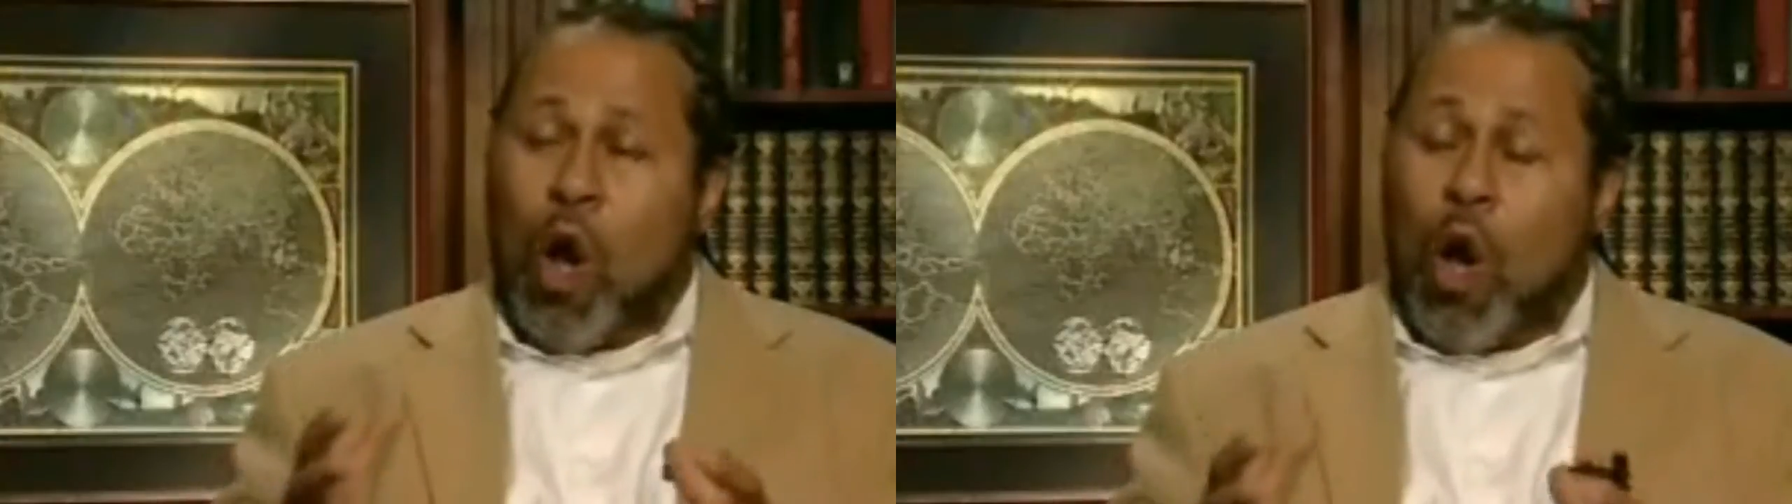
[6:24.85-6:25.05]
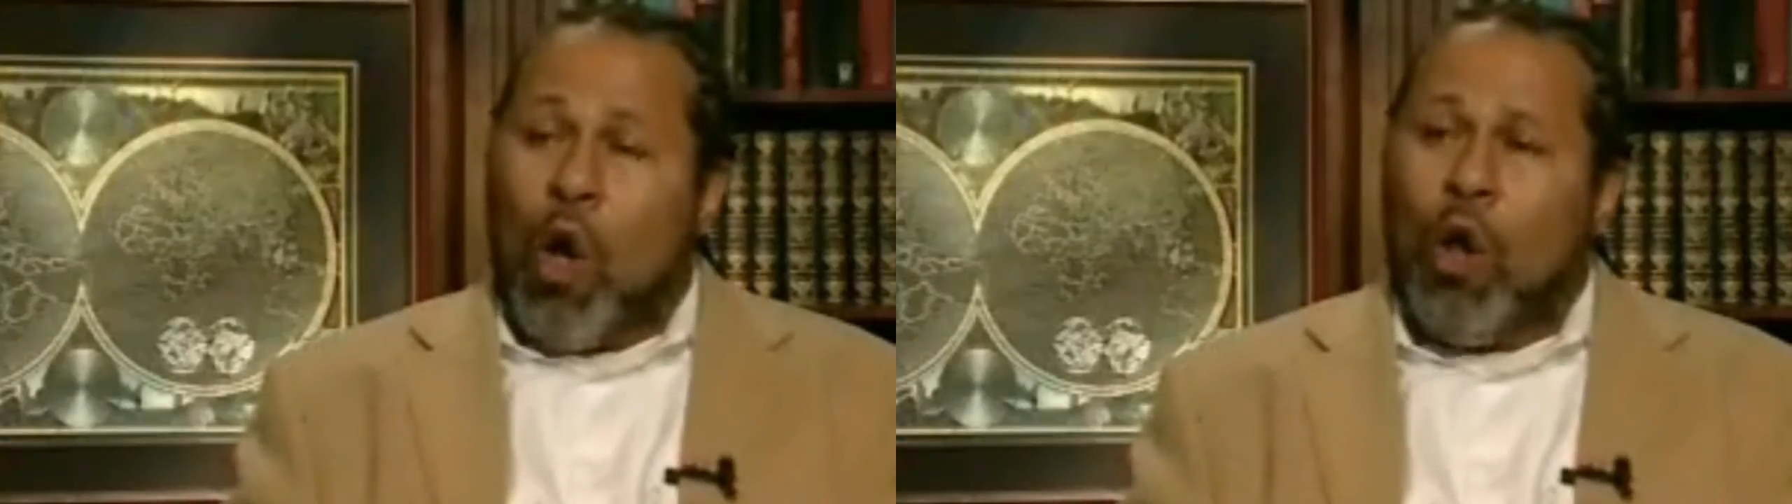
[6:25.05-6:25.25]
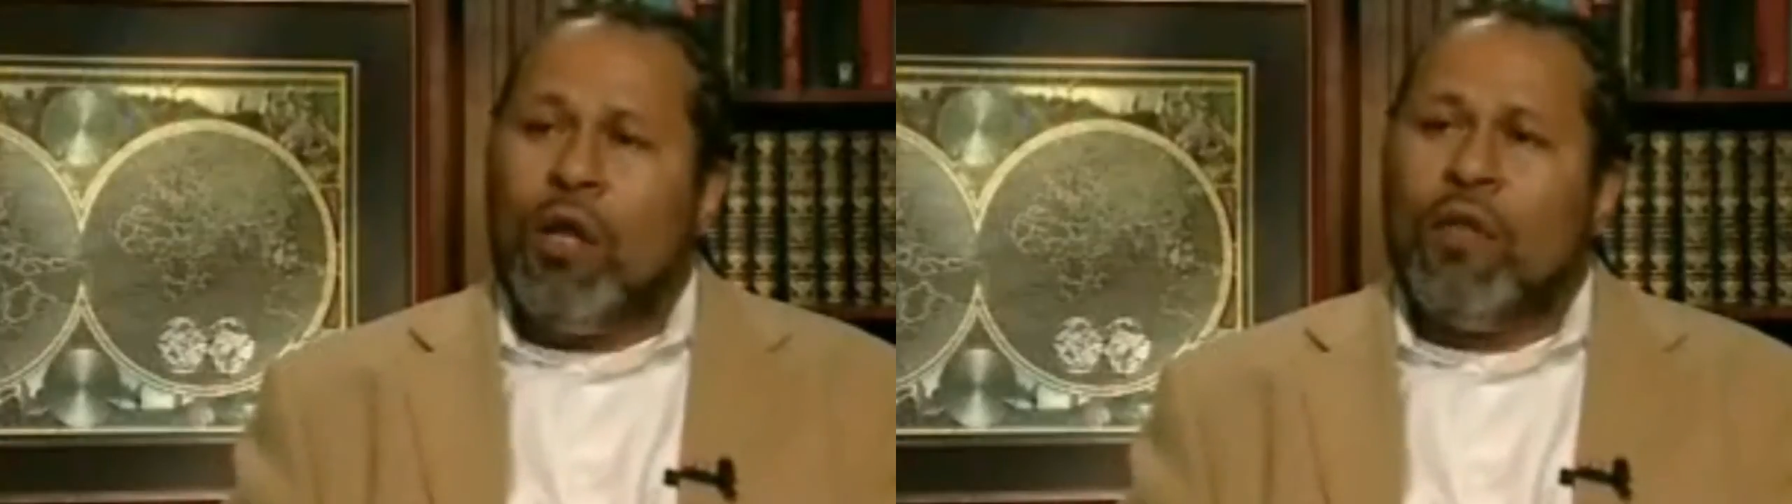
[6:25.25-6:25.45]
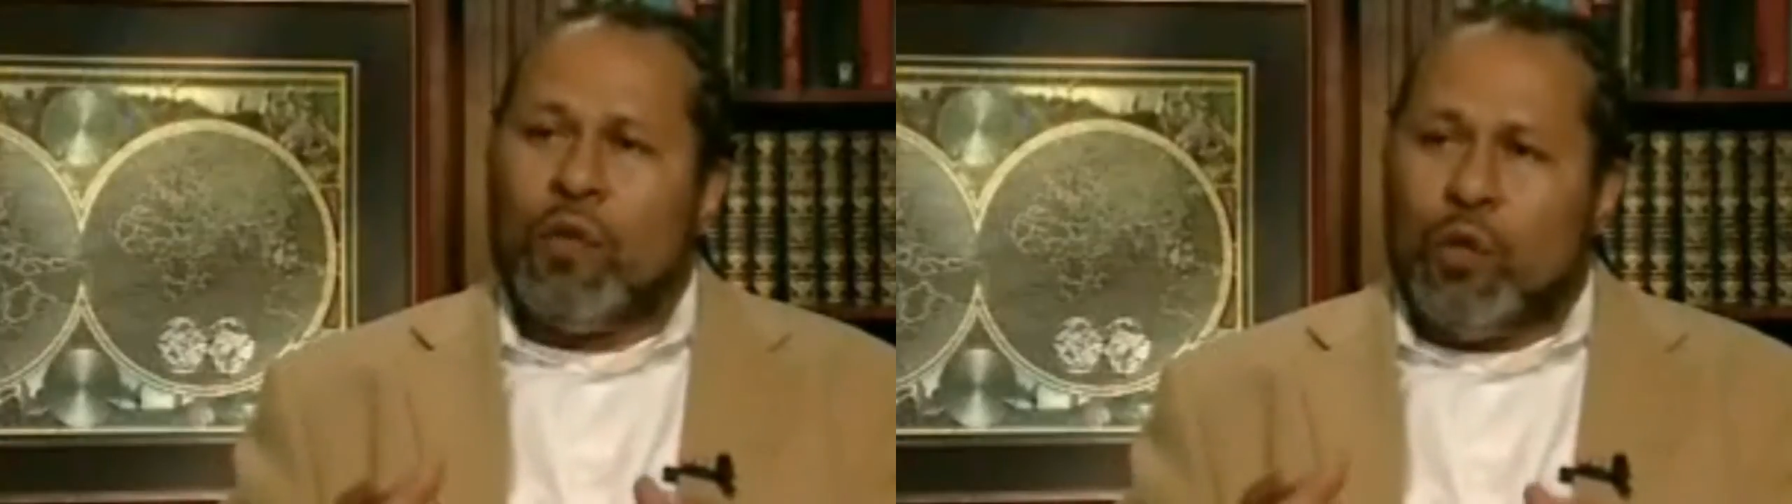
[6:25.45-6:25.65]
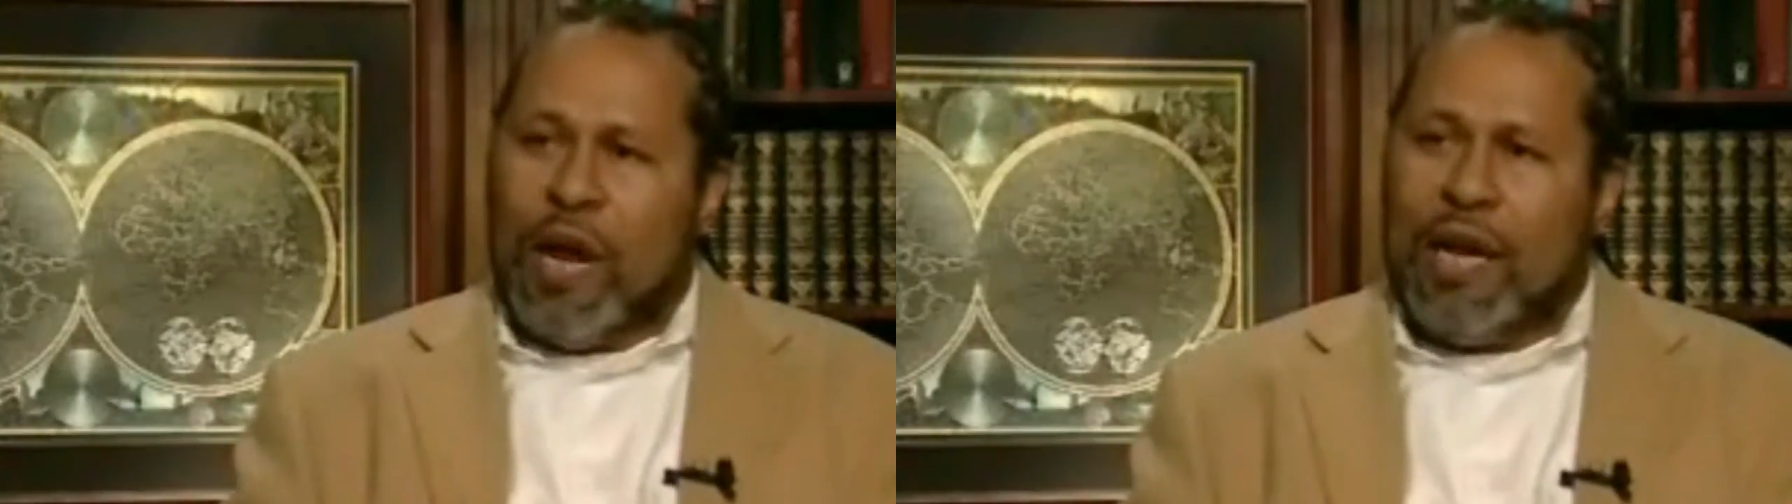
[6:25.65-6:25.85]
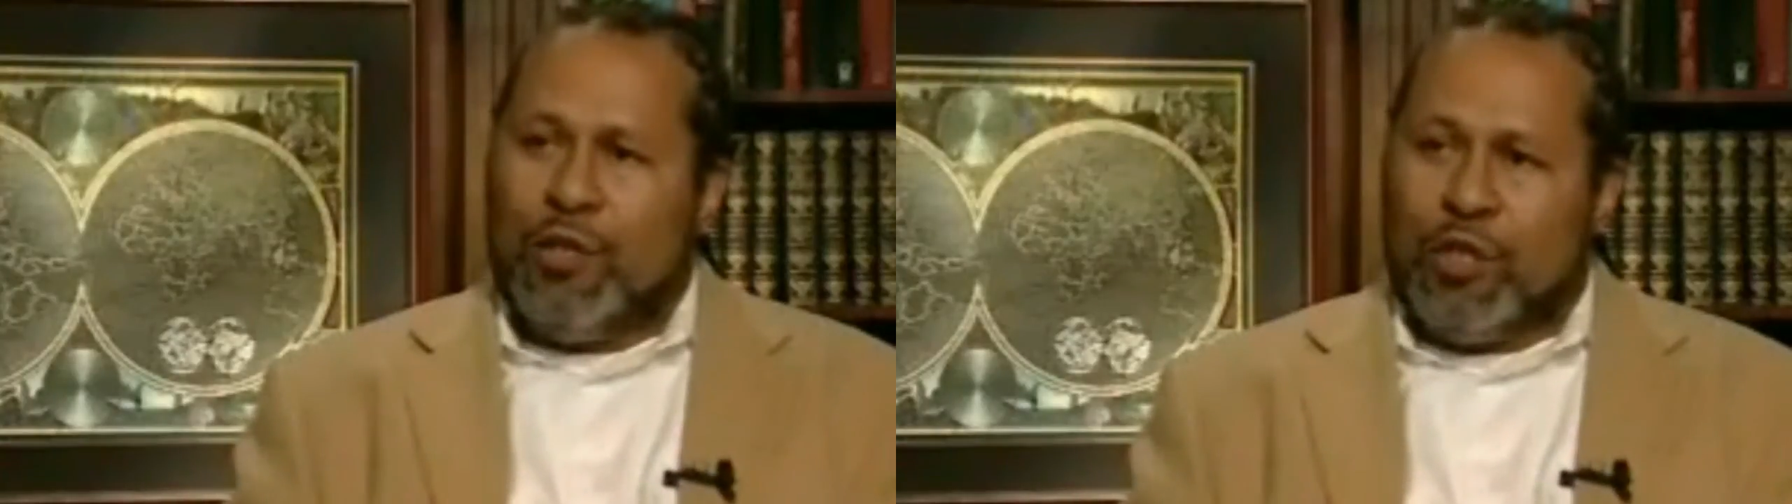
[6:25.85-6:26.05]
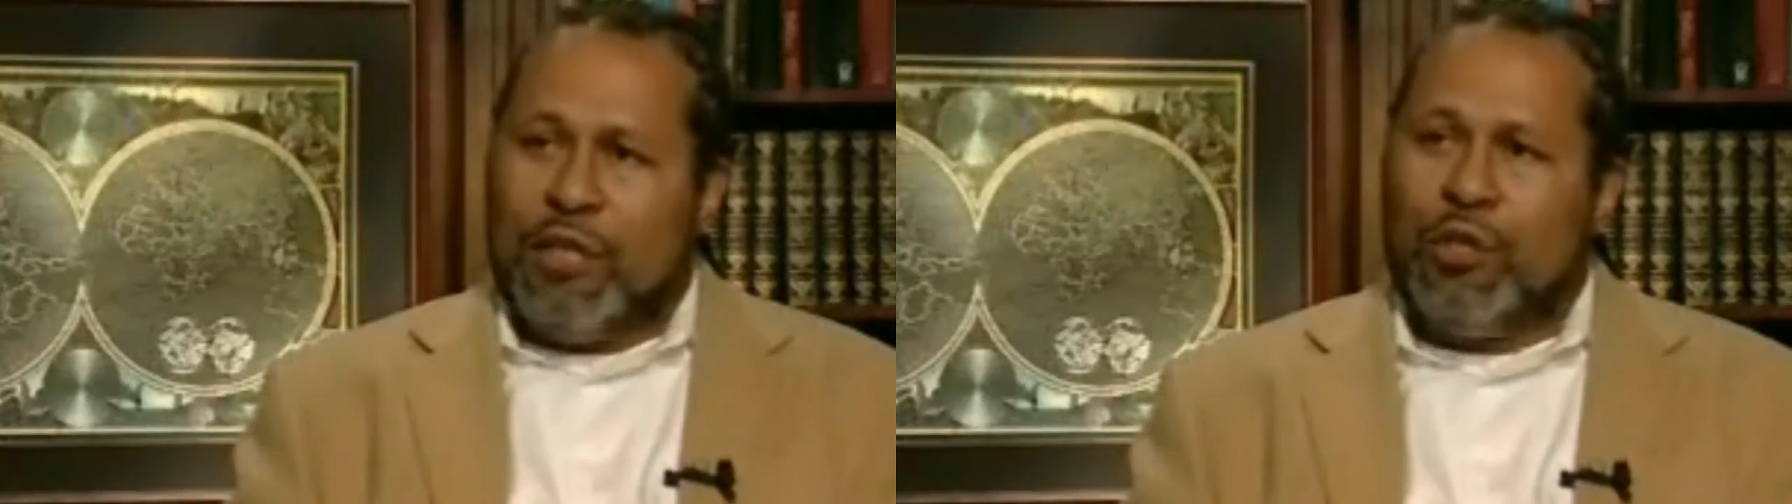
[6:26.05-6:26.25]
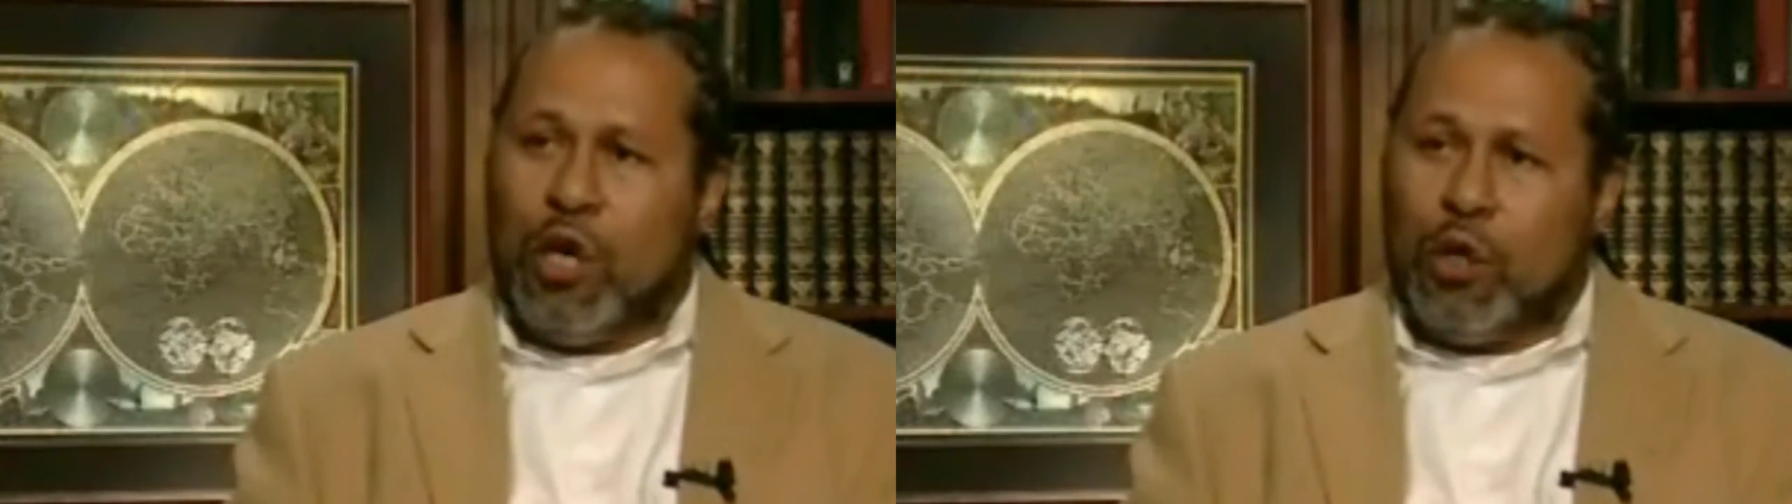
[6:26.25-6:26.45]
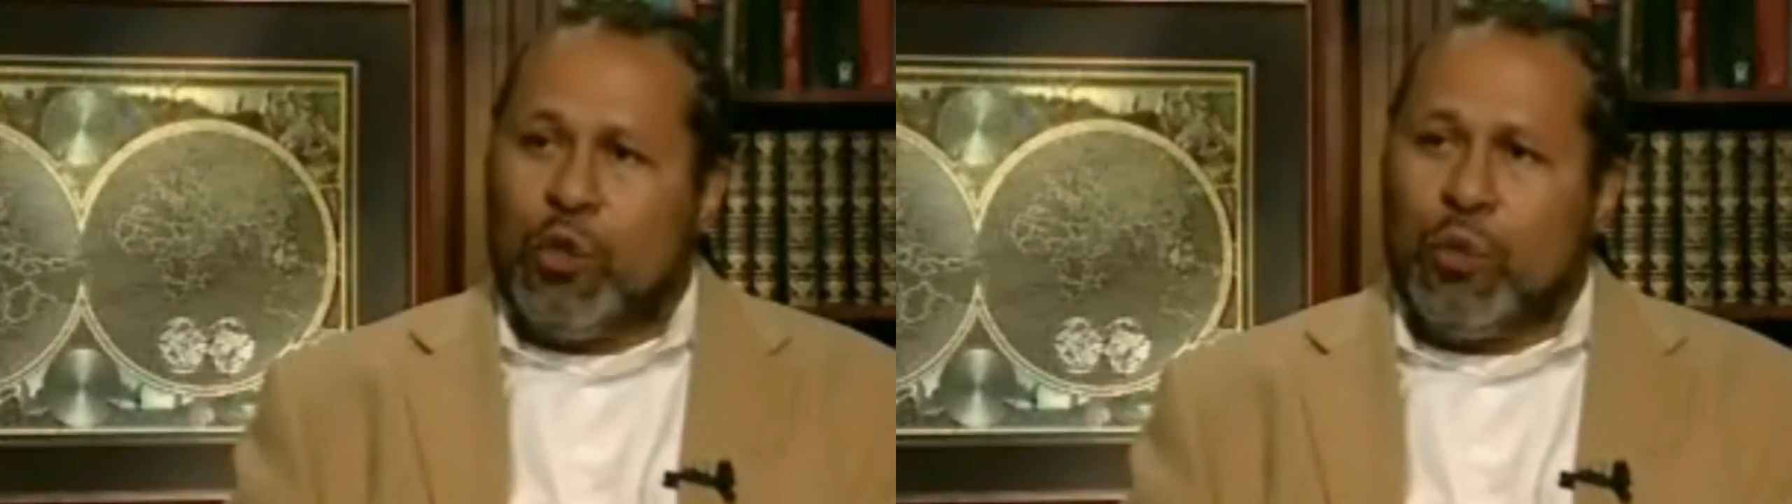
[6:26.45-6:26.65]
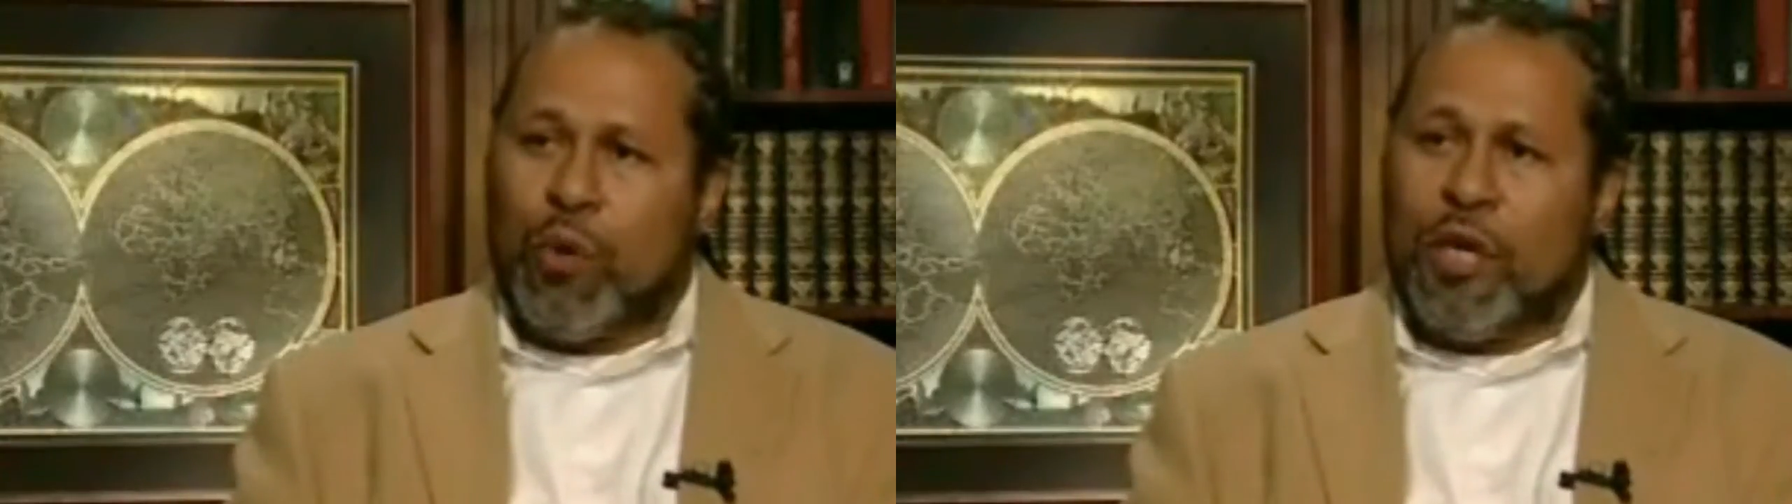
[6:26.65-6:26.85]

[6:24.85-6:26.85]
all the United States Colored Troop